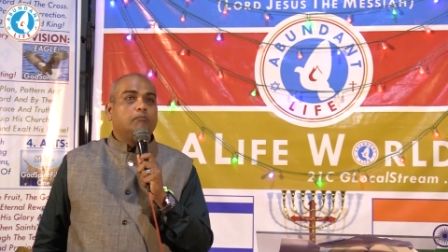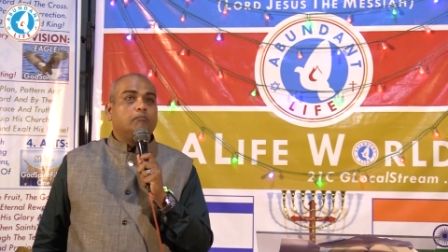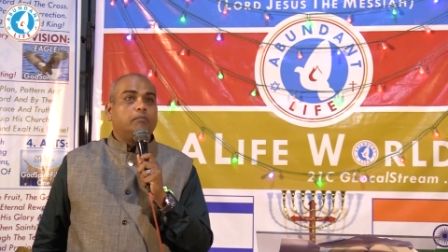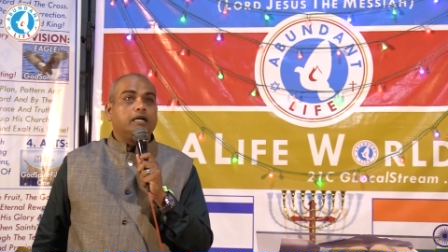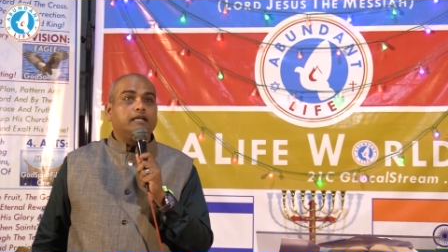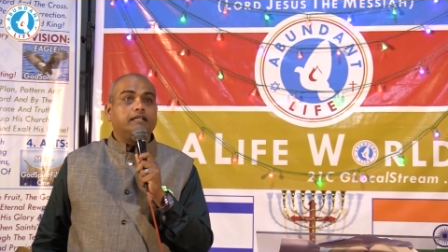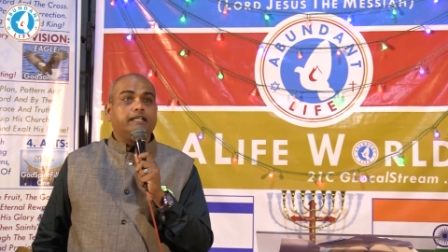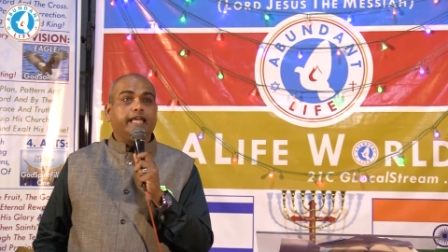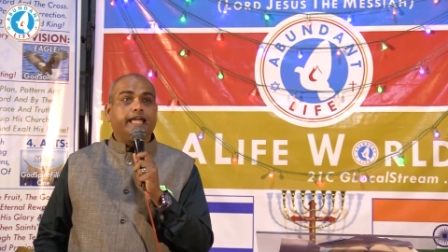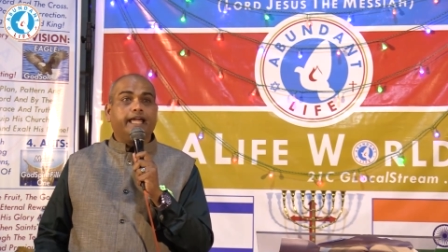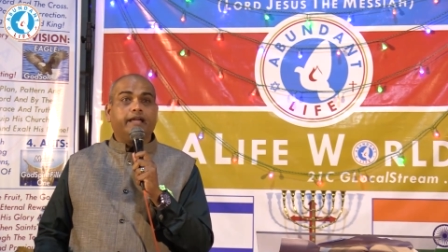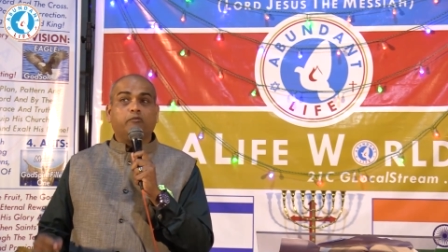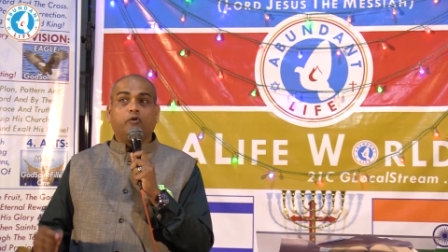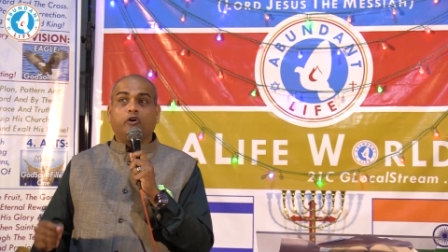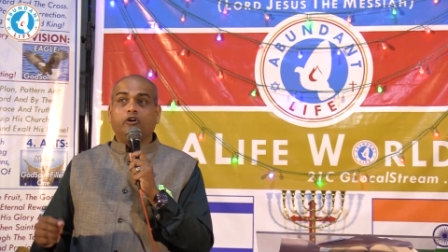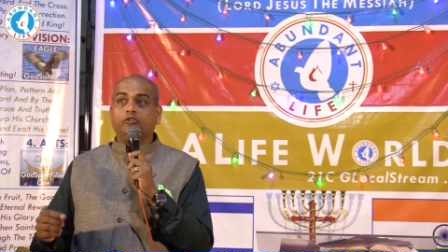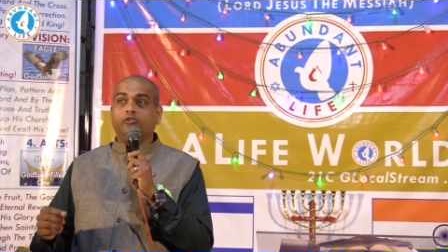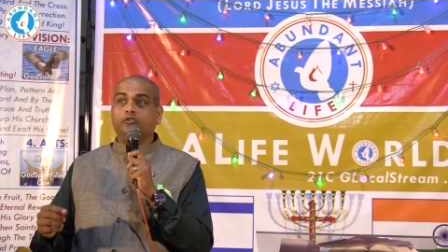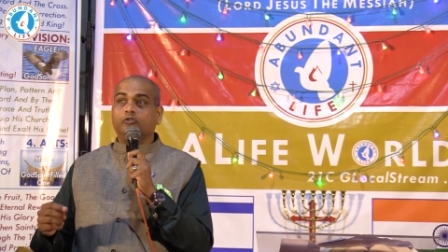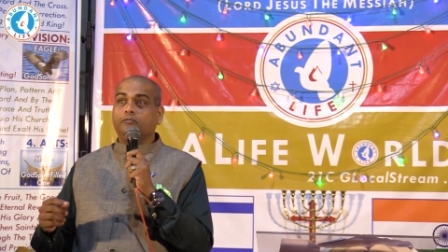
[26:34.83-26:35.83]
but they
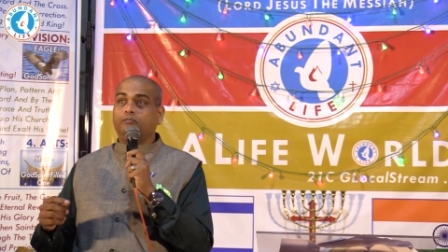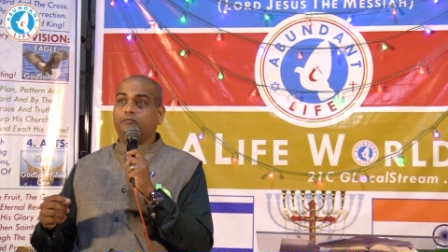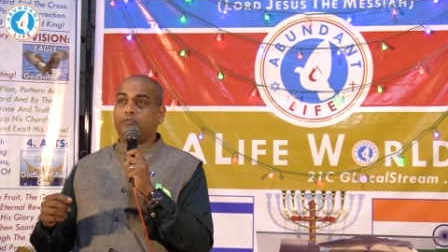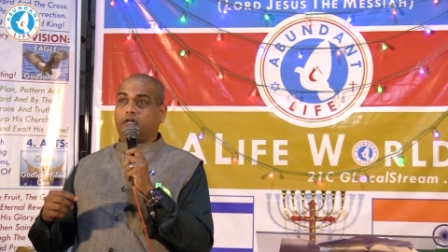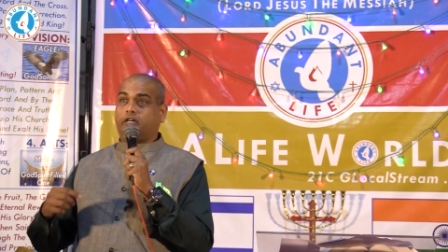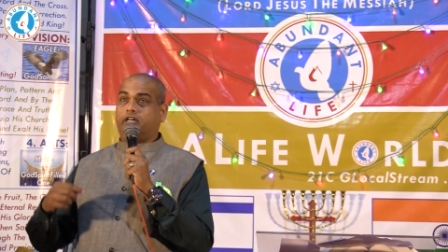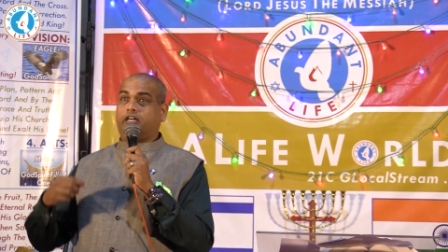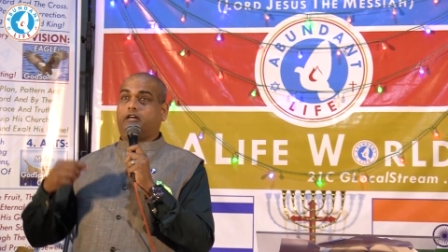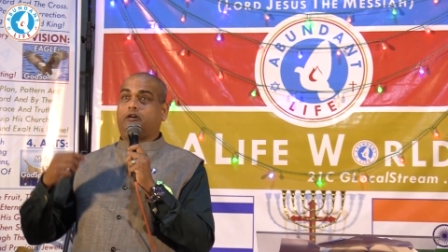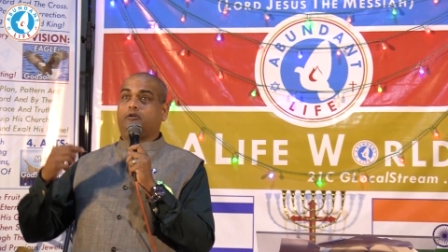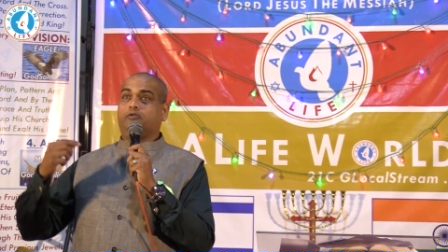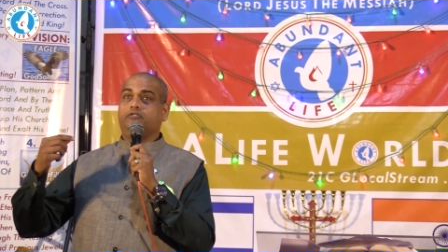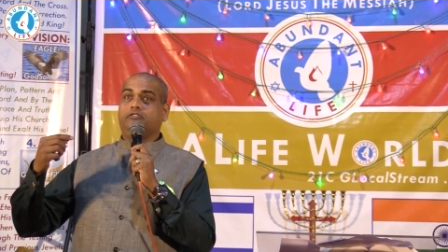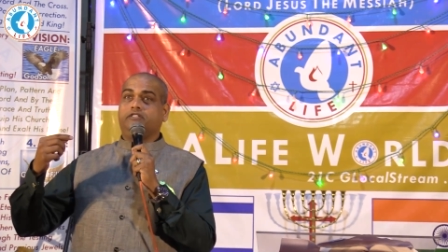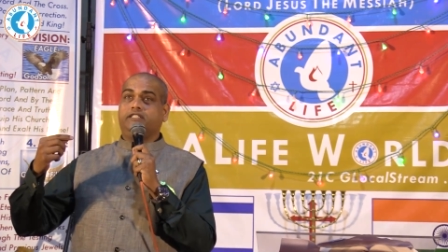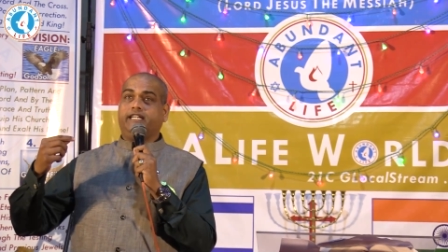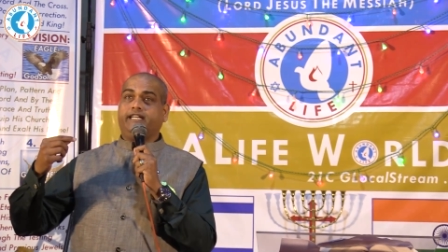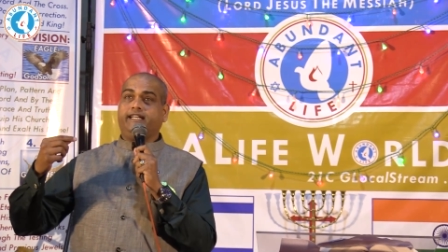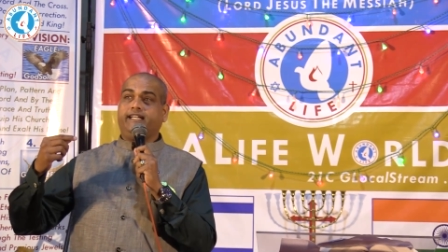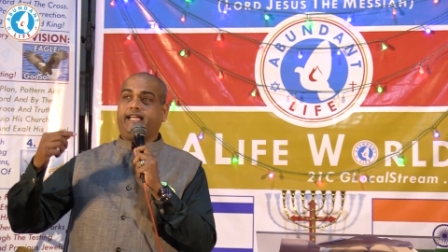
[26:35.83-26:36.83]
want to
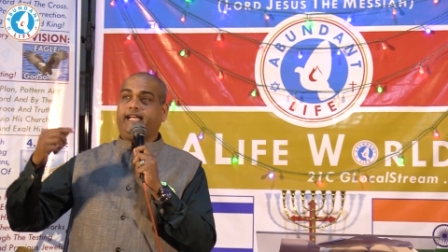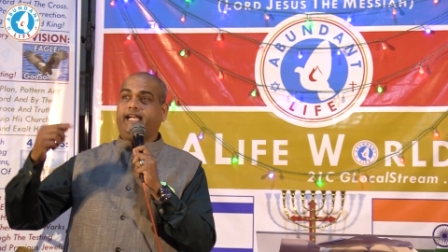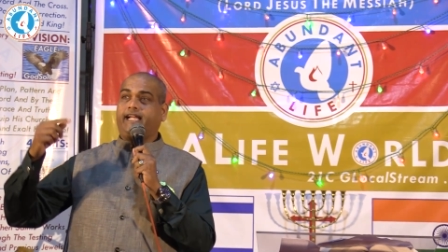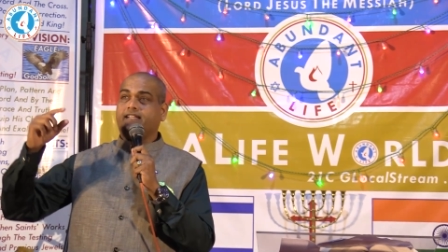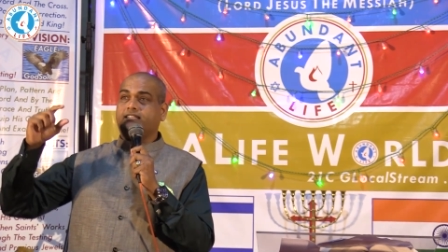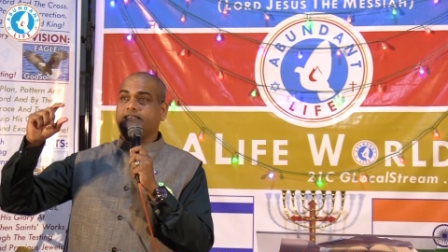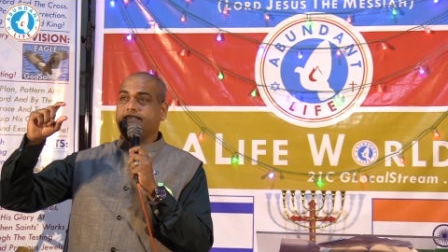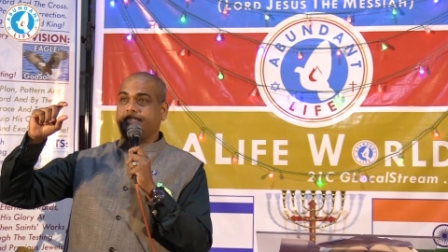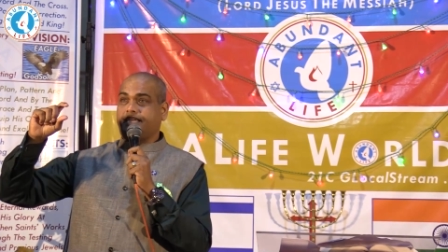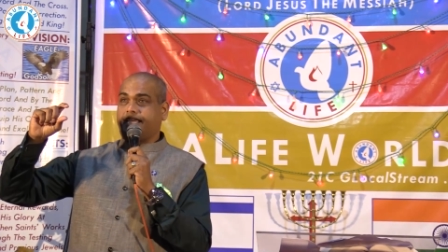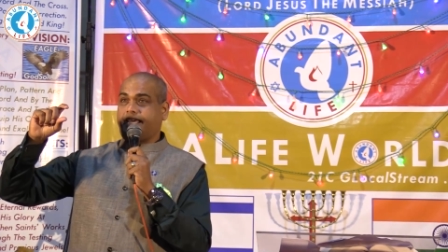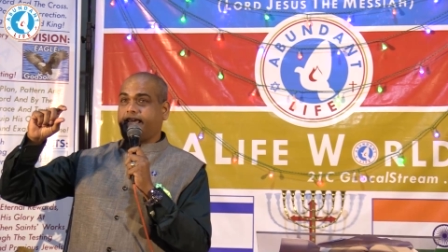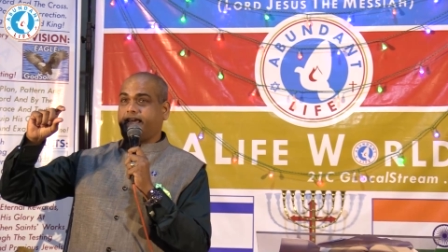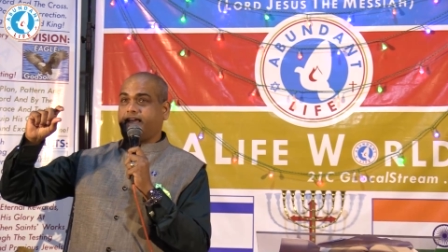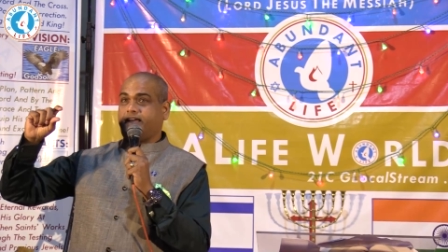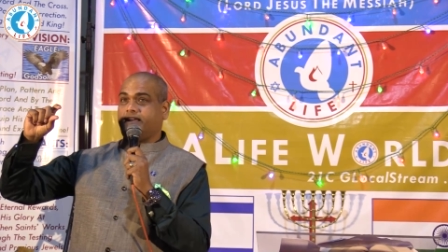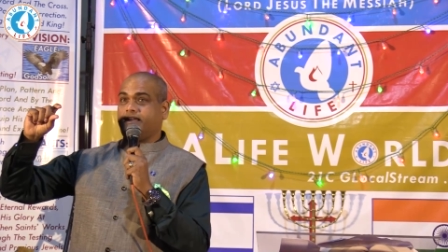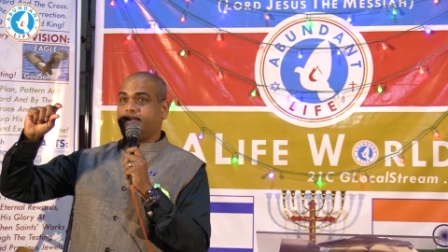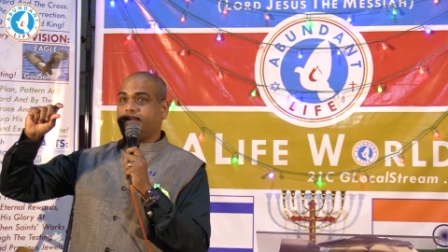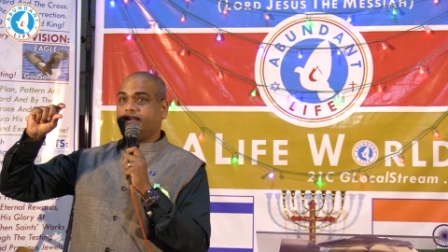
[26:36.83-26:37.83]
pronounce it and
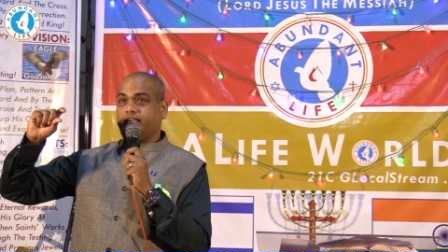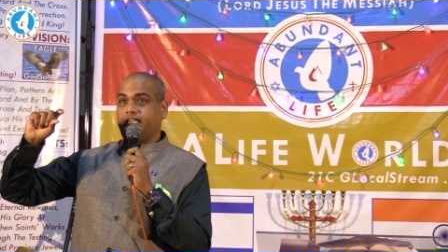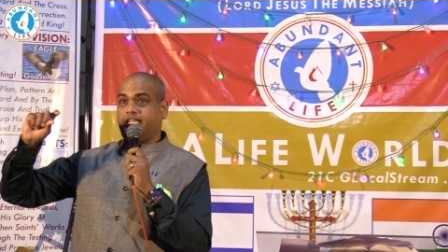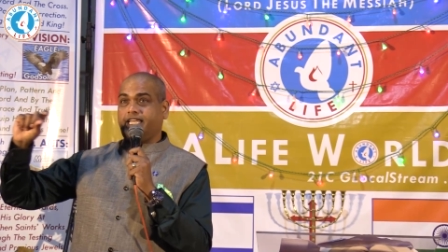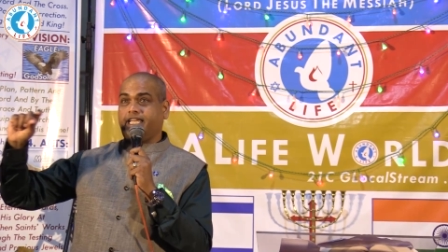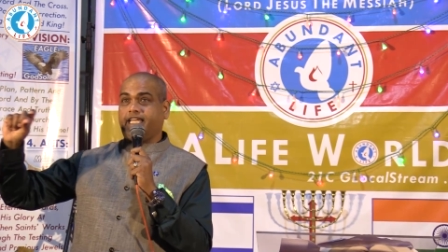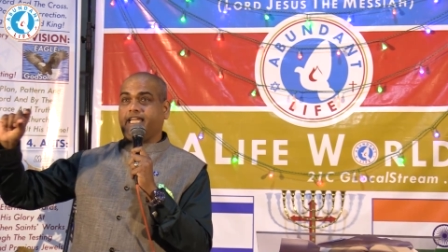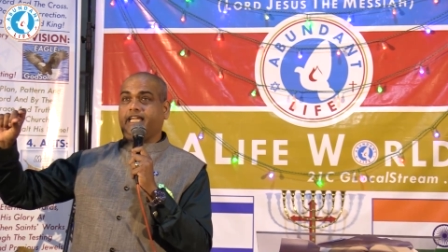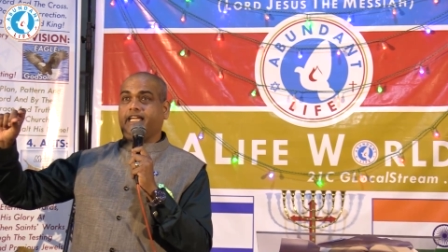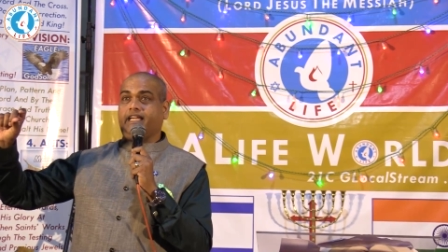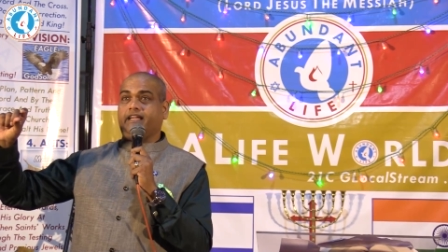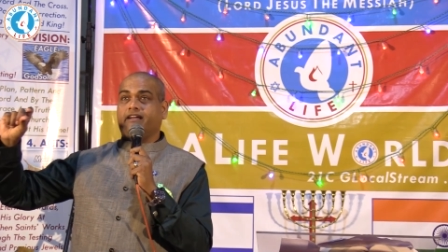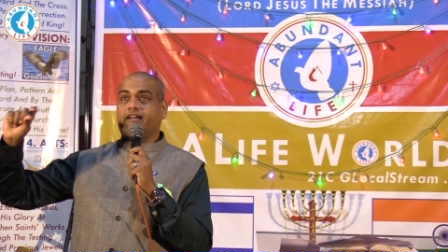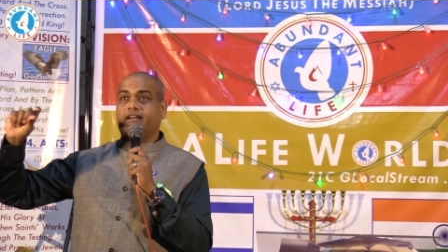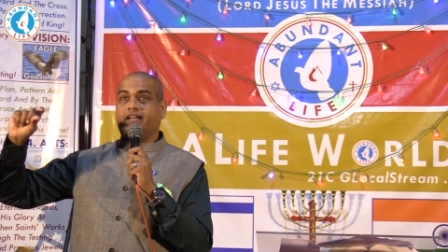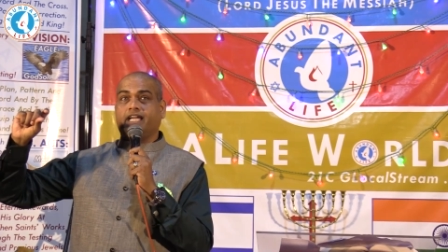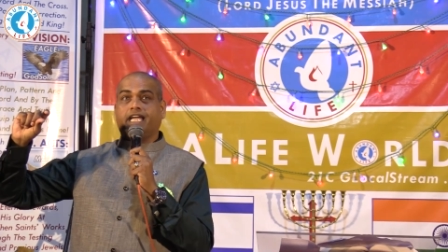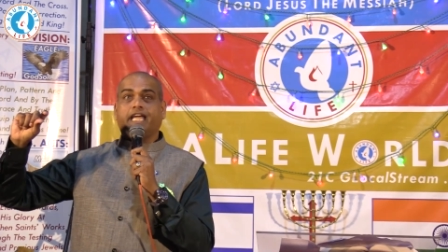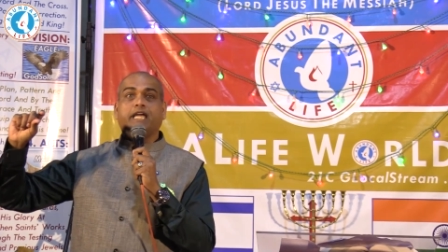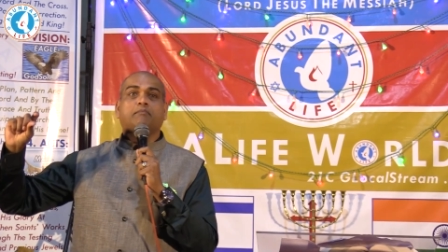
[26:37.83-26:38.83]
say he,
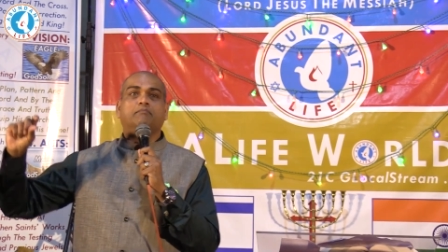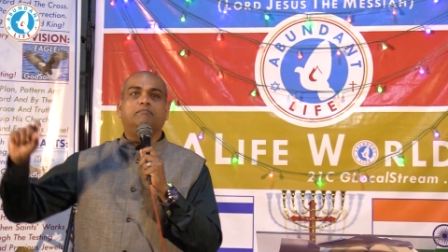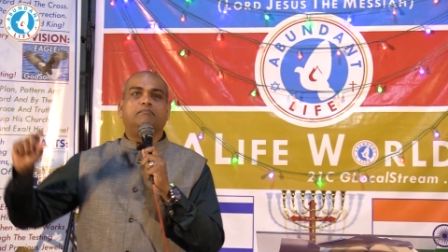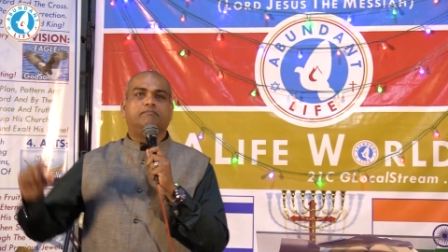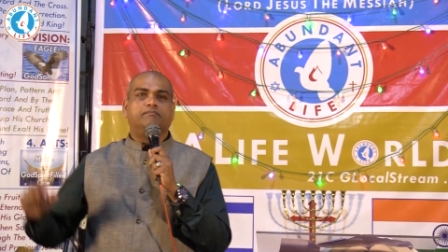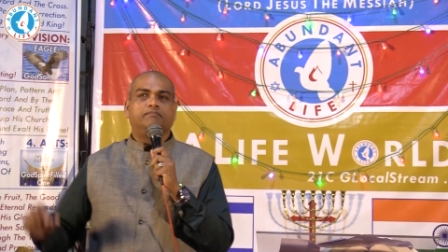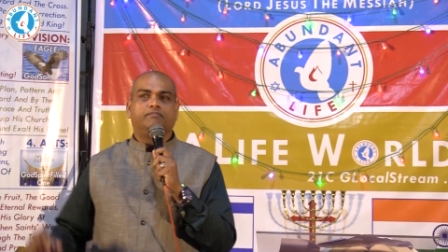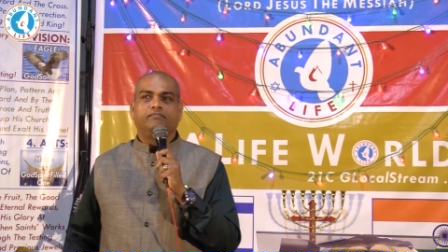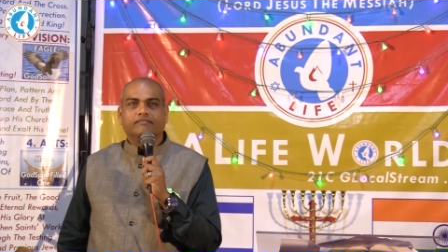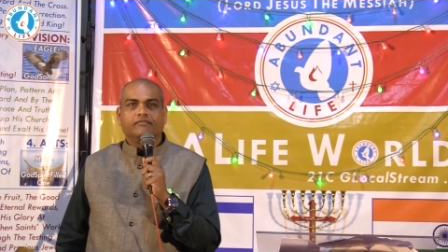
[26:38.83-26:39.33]
him.